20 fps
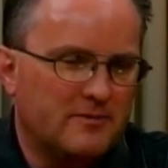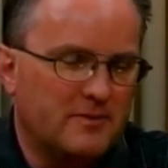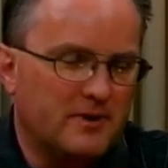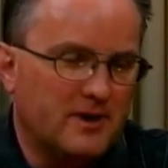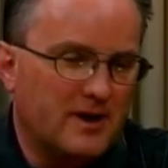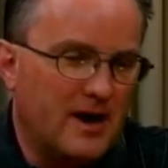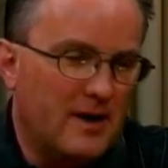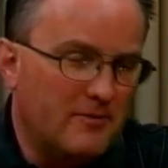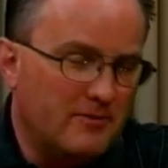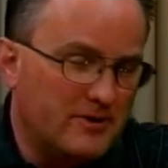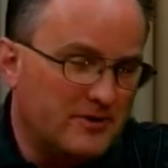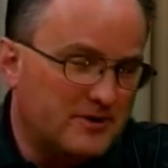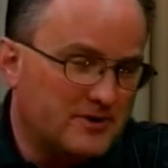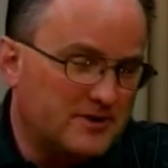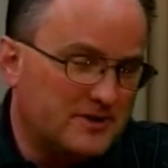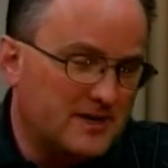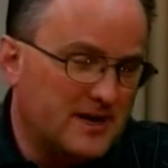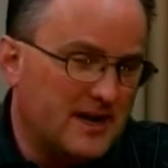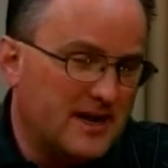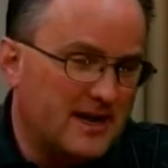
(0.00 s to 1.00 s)
from the
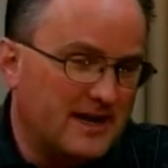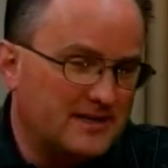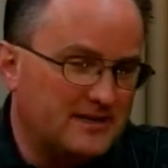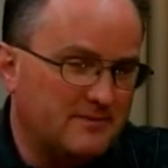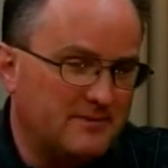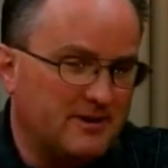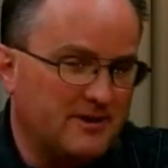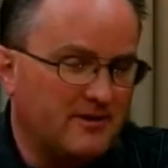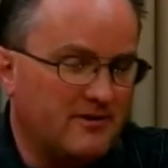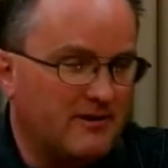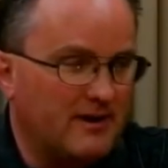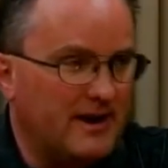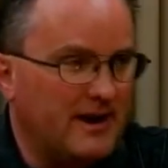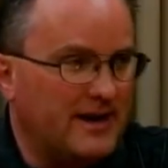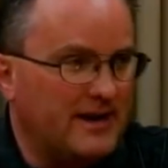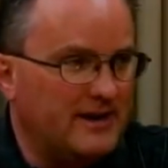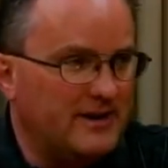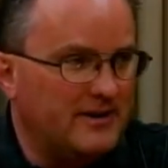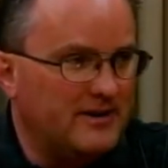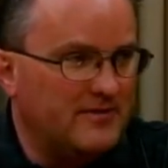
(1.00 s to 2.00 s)
contractor's side, it's being
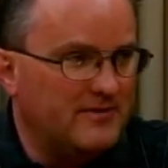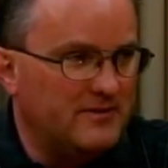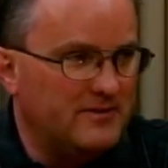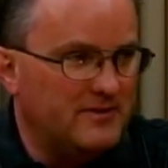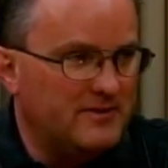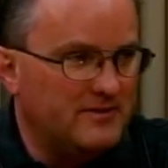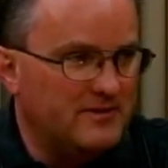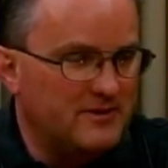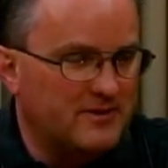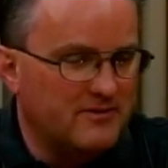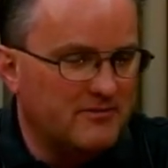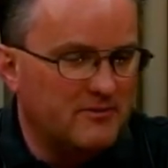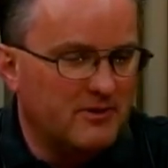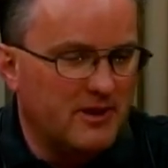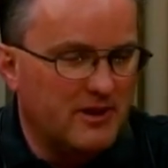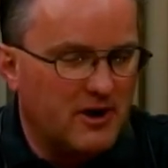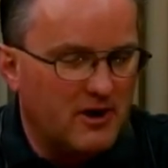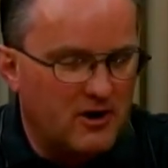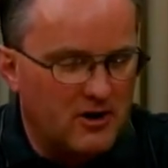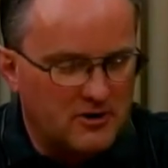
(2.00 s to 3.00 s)
great. If you
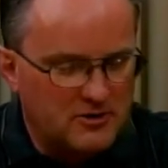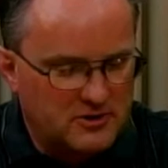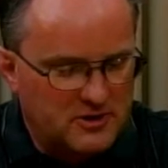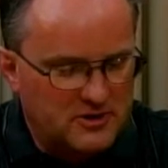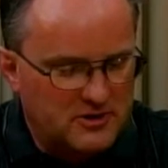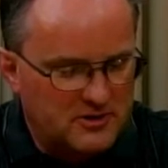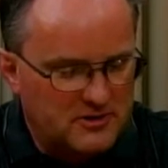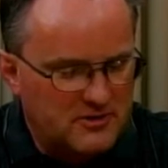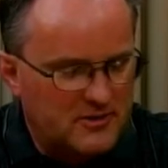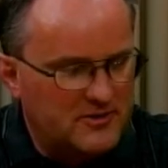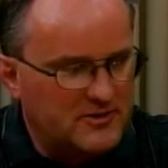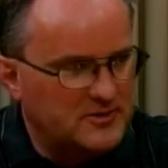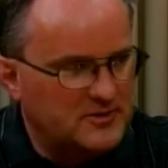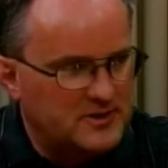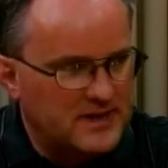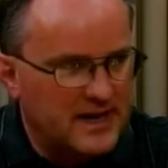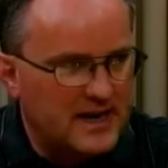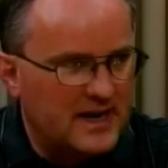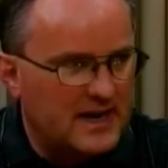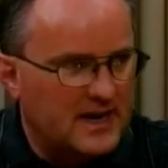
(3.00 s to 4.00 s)
can really hard code
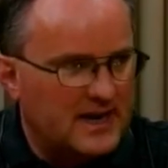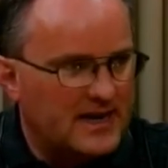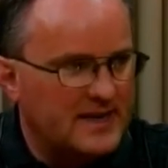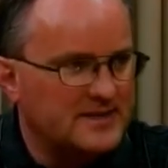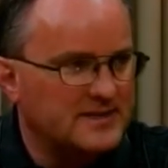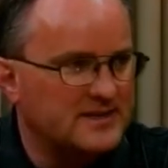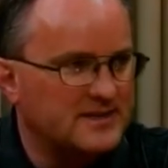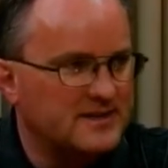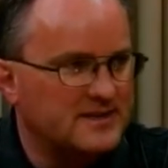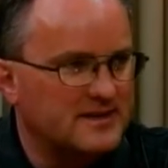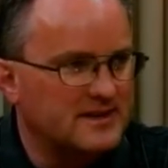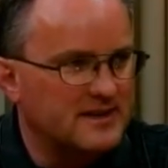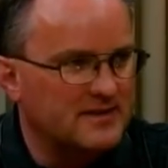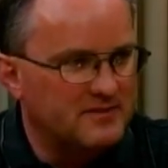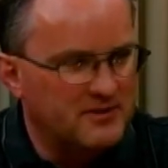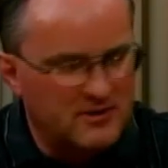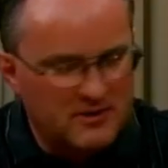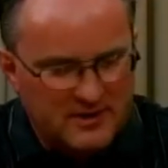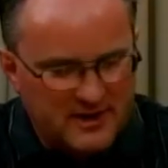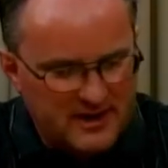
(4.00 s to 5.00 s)
those deadlines, that
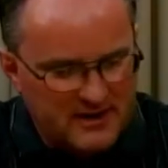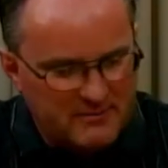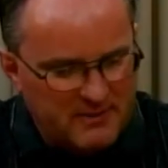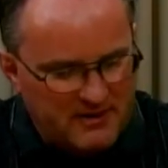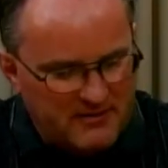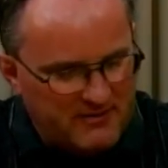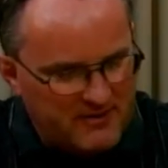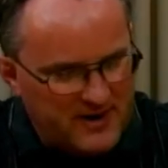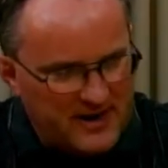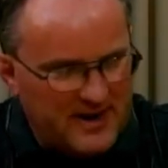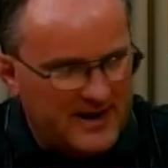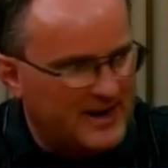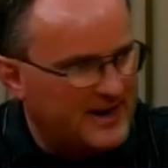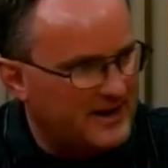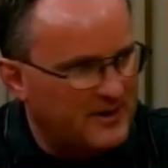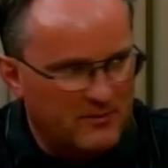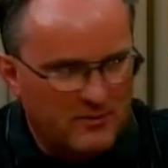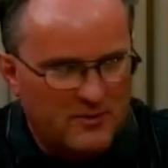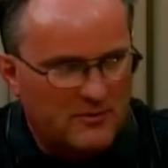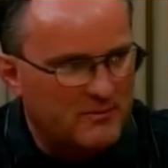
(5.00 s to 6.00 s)
if you don't get it by
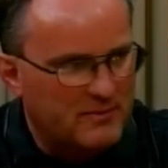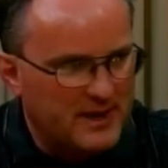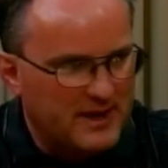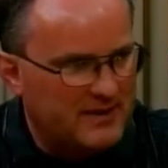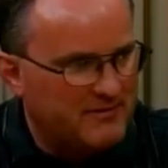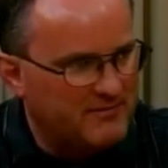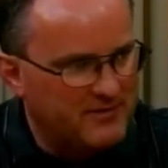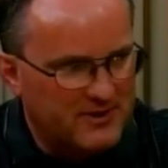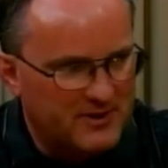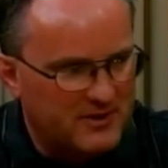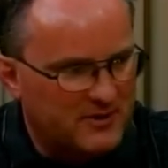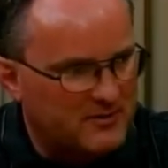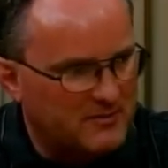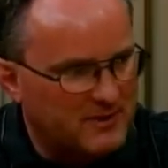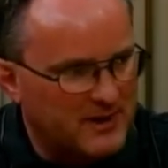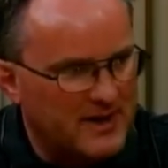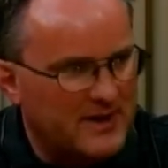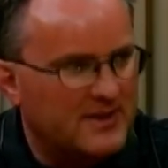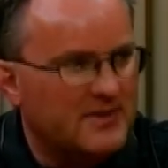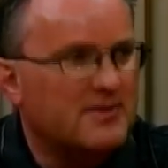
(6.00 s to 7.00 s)
Friday, it won't be in for the
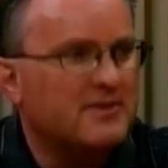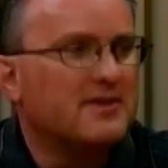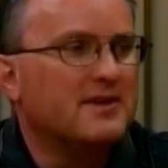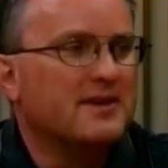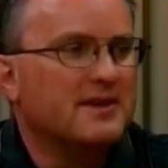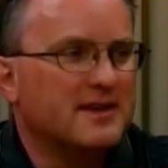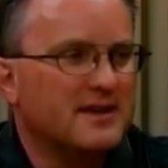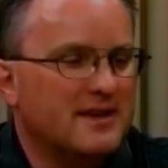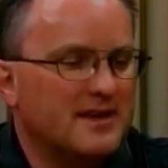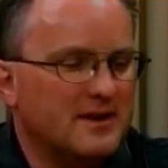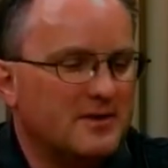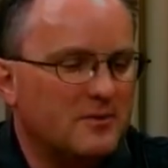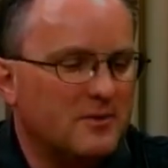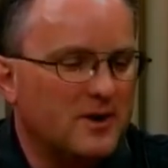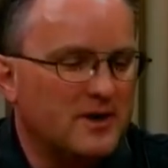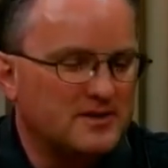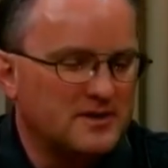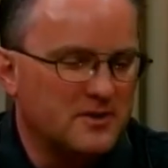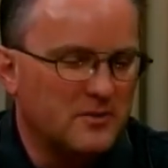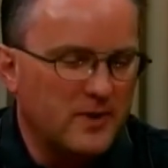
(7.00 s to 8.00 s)
whole month.
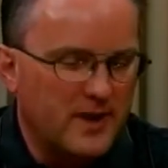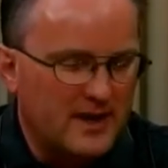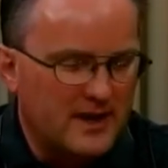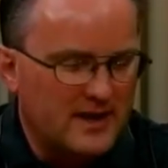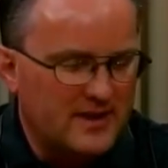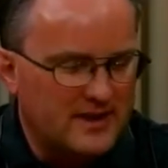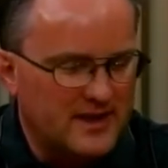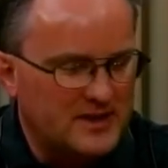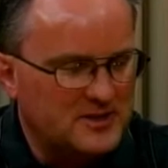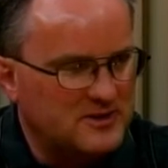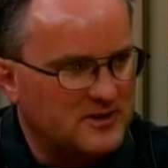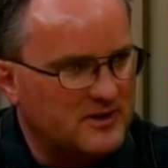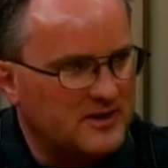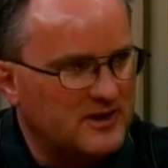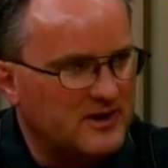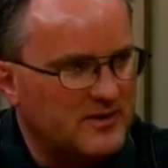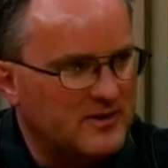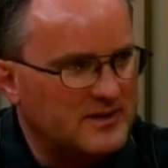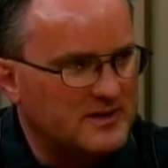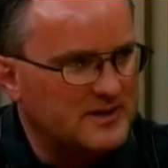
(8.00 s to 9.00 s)
Whereas in the weekly things, you
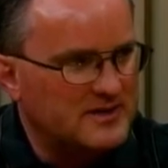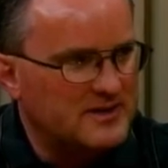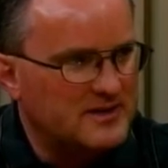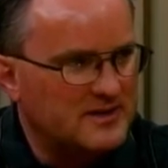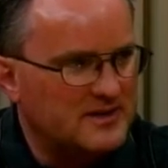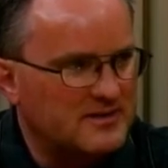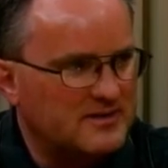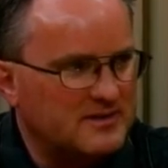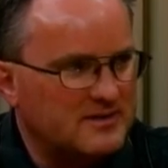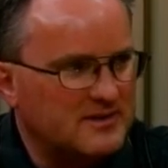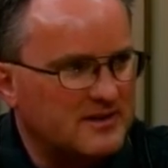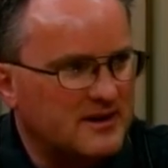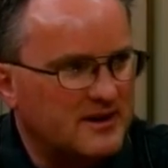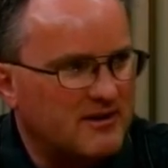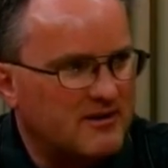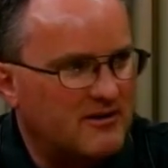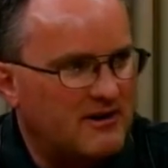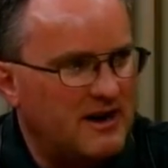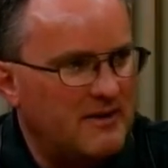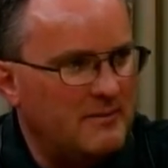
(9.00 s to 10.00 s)
can always,
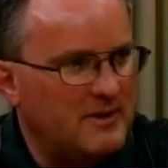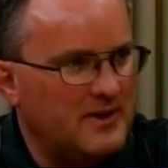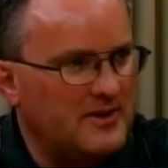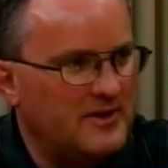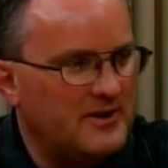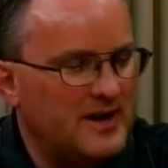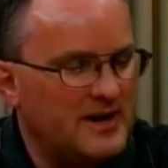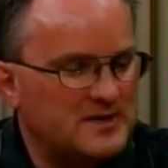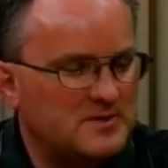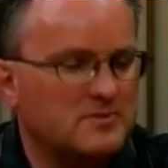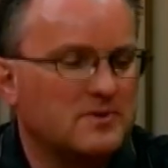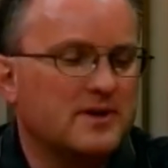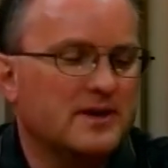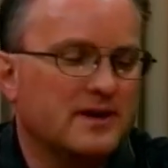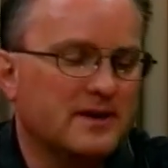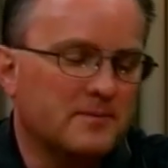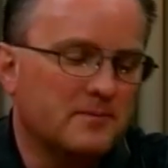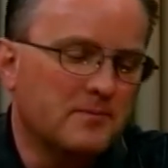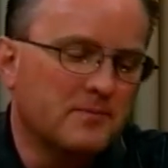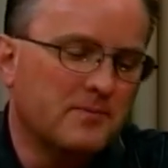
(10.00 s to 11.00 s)
cram it in there next
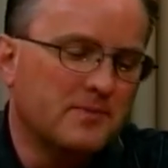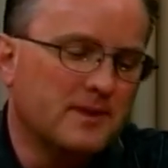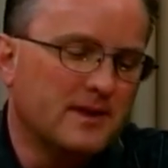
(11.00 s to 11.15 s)
week.